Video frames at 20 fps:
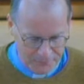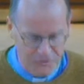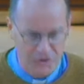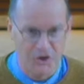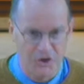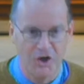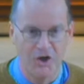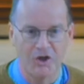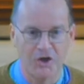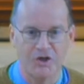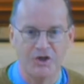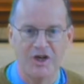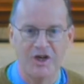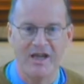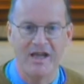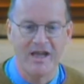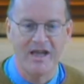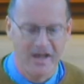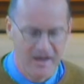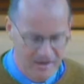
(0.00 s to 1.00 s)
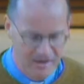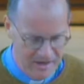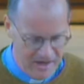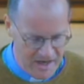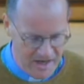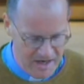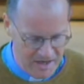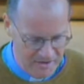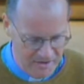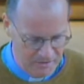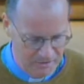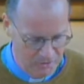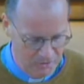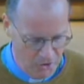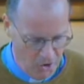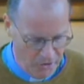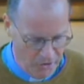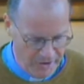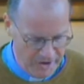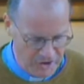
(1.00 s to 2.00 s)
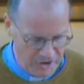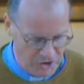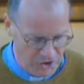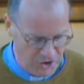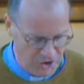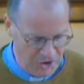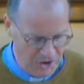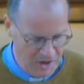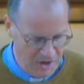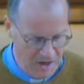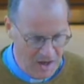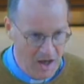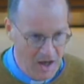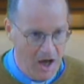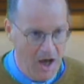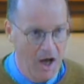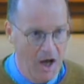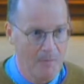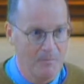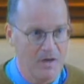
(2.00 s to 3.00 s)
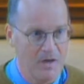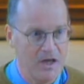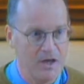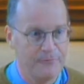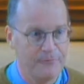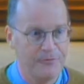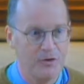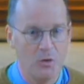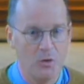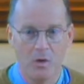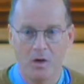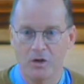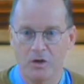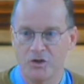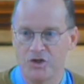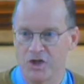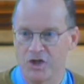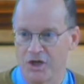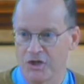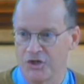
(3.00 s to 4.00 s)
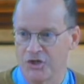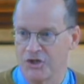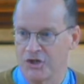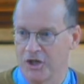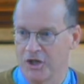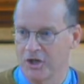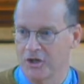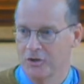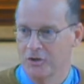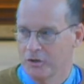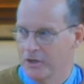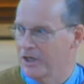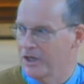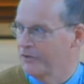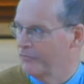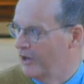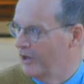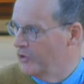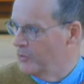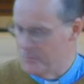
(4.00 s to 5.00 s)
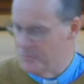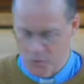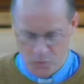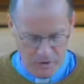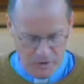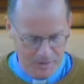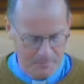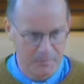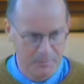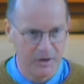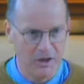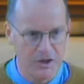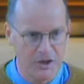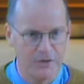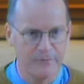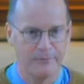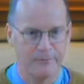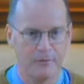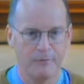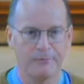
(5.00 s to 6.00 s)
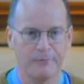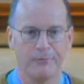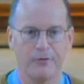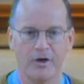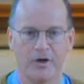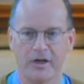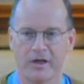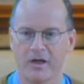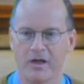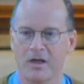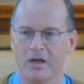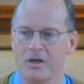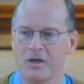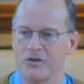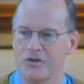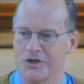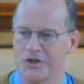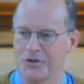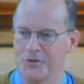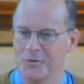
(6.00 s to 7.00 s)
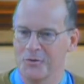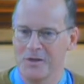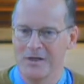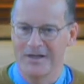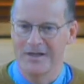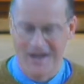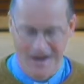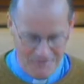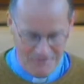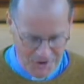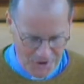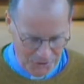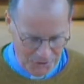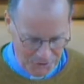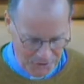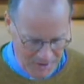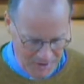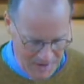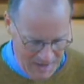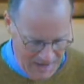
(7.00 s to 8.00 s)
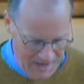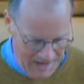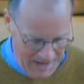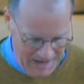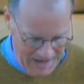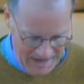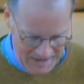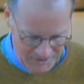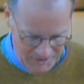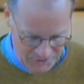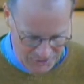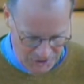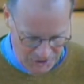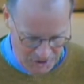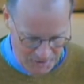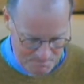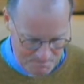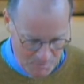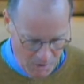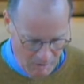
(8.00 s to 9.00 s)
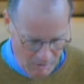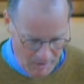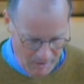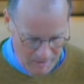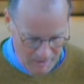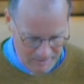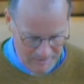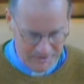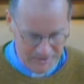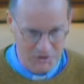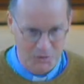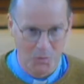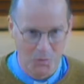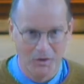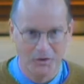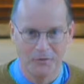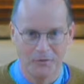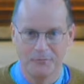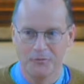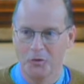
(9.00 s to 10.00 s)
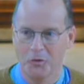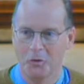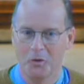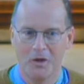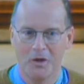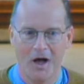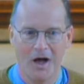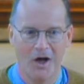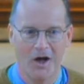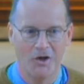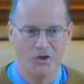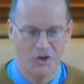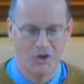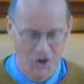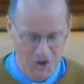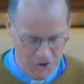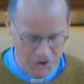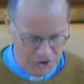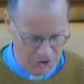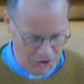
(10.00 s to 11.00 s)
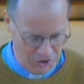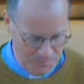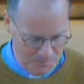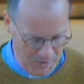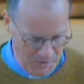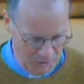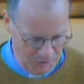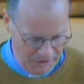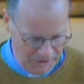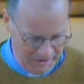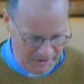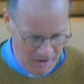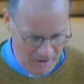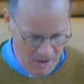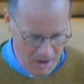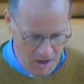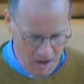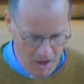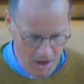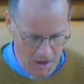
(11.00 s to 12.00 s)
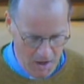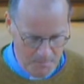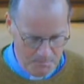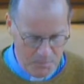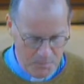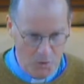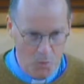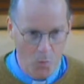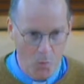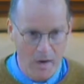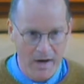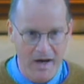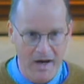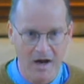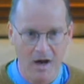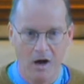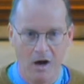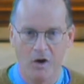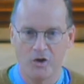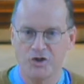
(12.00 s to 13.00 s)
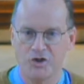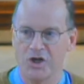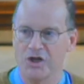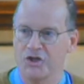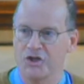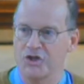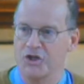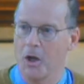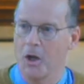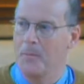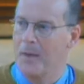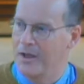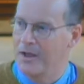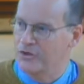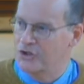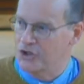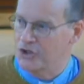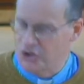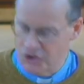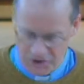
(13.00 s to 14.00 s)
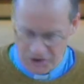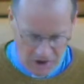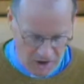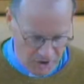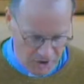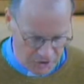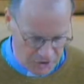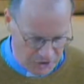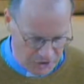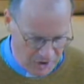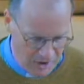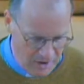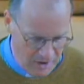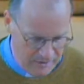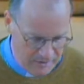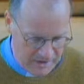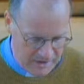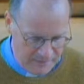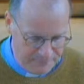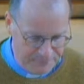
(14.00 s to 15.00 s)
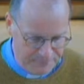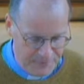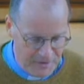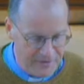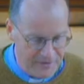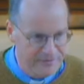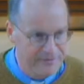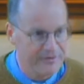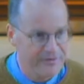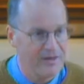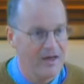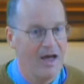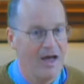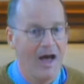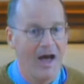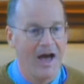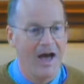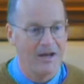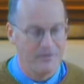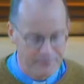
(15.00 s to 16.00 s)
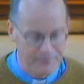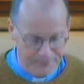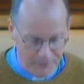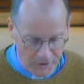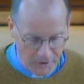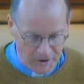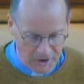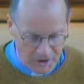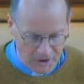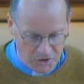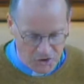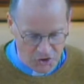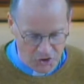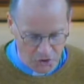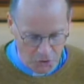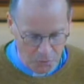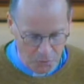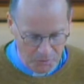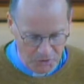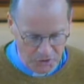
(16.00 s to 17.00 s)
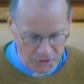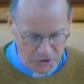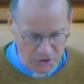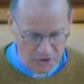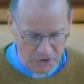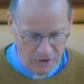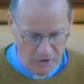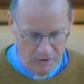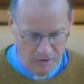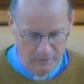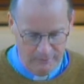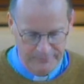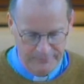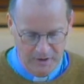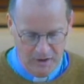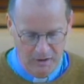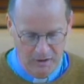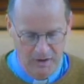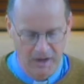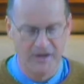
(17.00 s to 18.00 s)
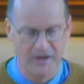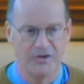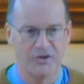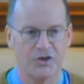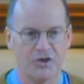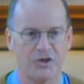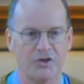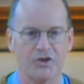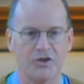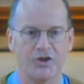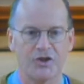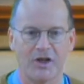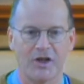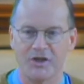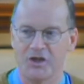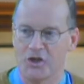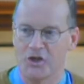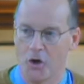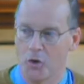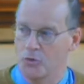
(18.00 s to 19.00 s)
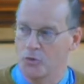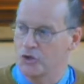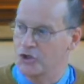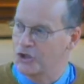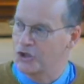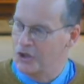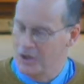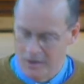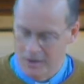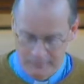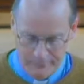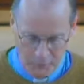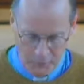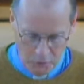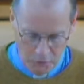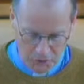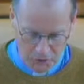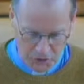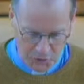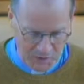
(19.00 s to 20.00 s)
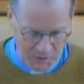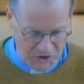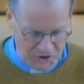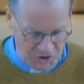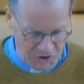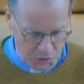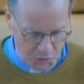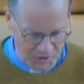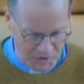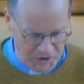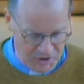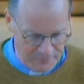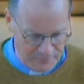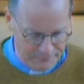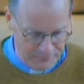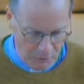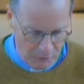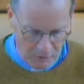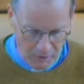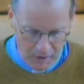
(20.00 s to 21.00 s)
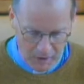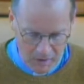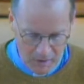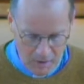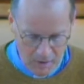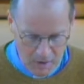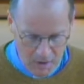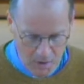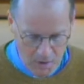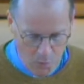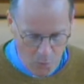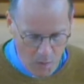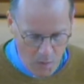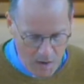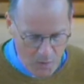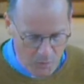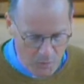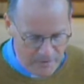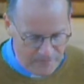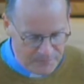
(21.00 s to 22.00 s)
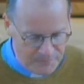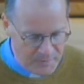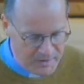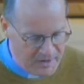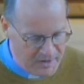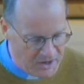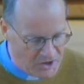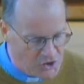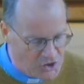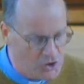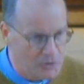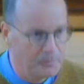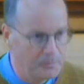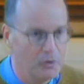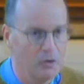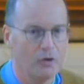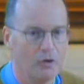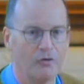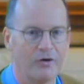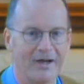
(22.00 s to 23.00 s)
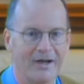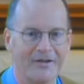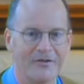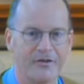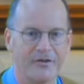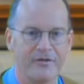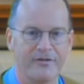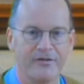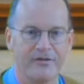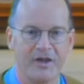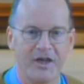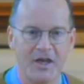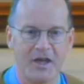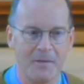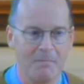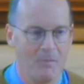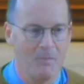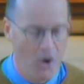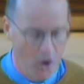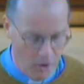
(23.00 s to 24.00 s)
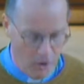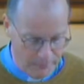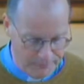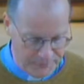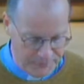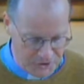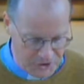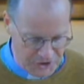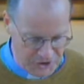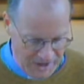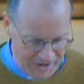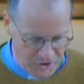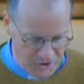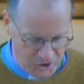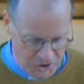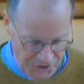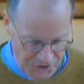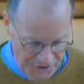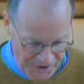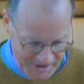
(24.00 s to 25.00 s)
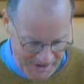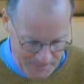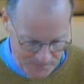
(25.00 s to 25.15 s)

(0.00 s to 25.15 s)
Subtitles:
Church here in Norwich. If you are just looking around the building, please feel free to carry on and admire this wonderful church building. But we are just about to start the fifth and final instalment of our Lent study course for 2024, where we've been exploring the theme of sanctuary.